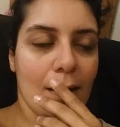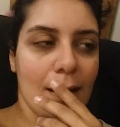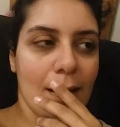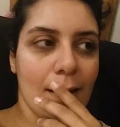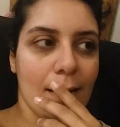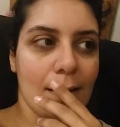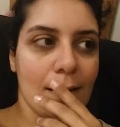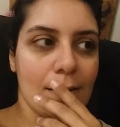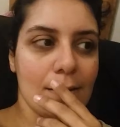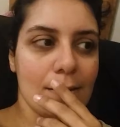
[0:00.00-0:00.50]

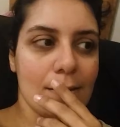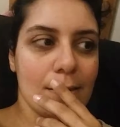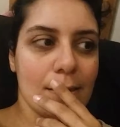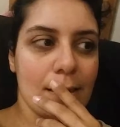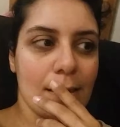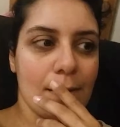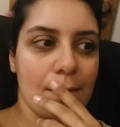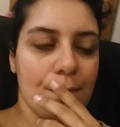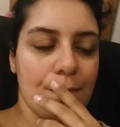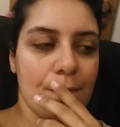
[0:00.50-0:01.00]

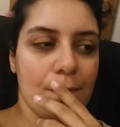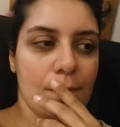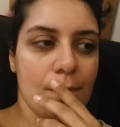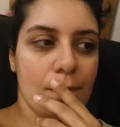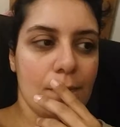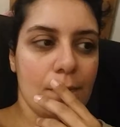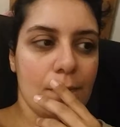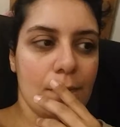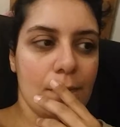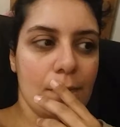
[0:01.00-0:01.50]
and
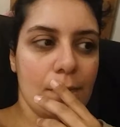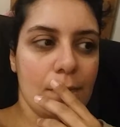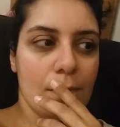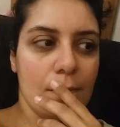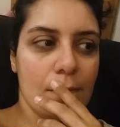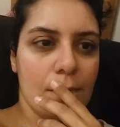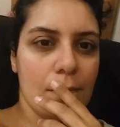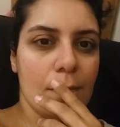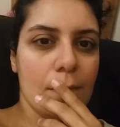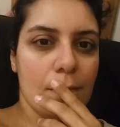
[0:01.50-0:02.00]

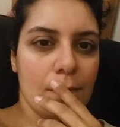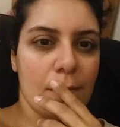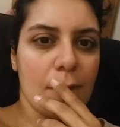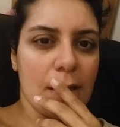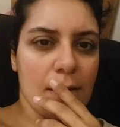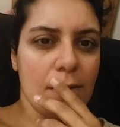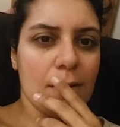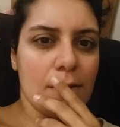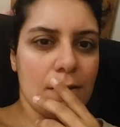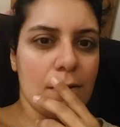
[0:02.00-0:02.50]

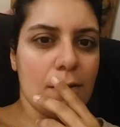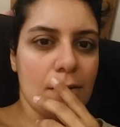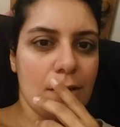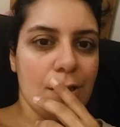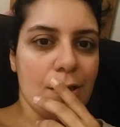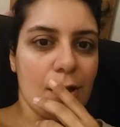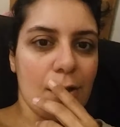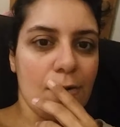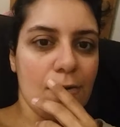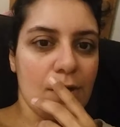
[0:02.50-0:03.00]

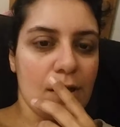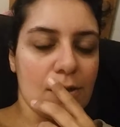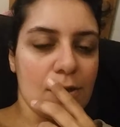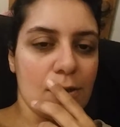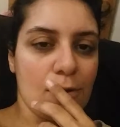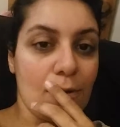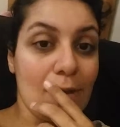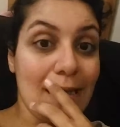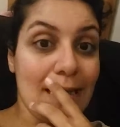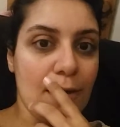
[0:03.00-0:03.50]
that
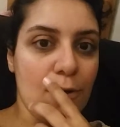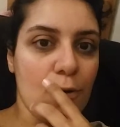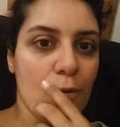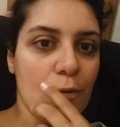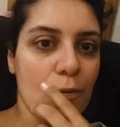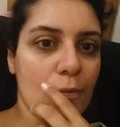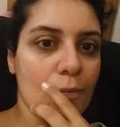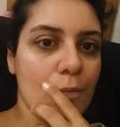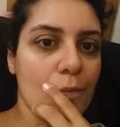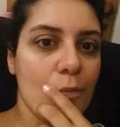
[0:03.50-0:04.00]
took
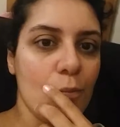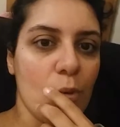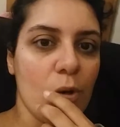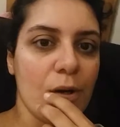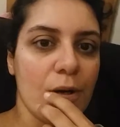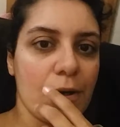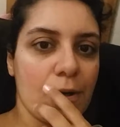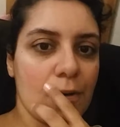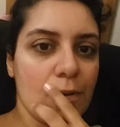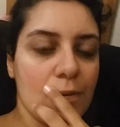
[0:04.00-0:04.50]
legal
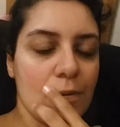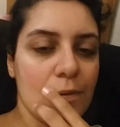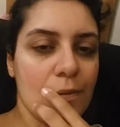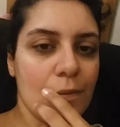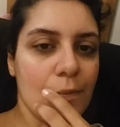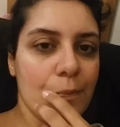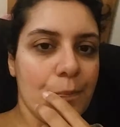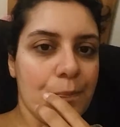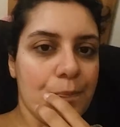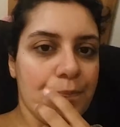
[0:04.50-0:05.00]
work
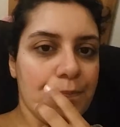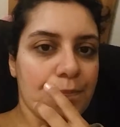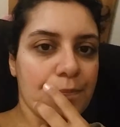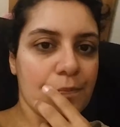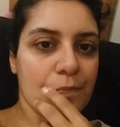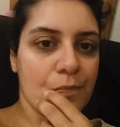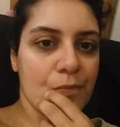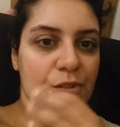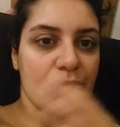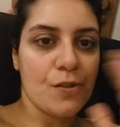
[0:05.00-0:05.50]

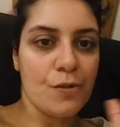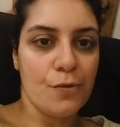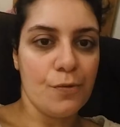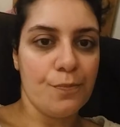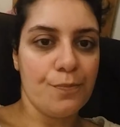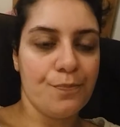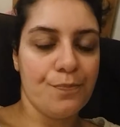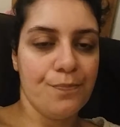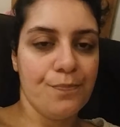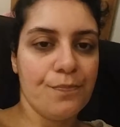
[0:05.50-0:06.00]

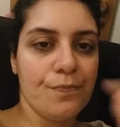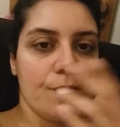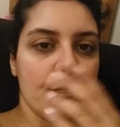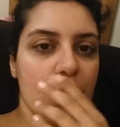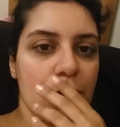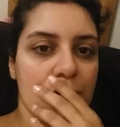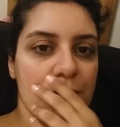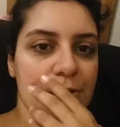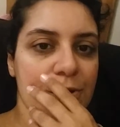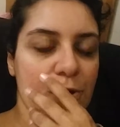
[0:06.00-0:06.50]
to
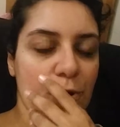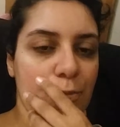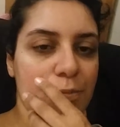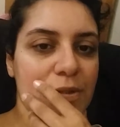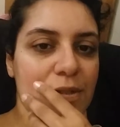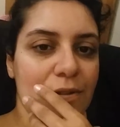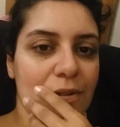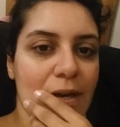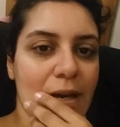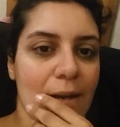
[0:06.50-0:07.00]
put a stop
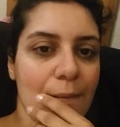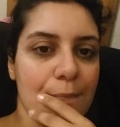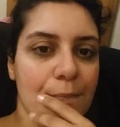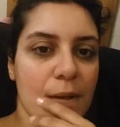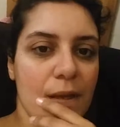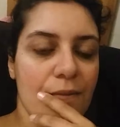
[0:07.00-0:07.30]
to that.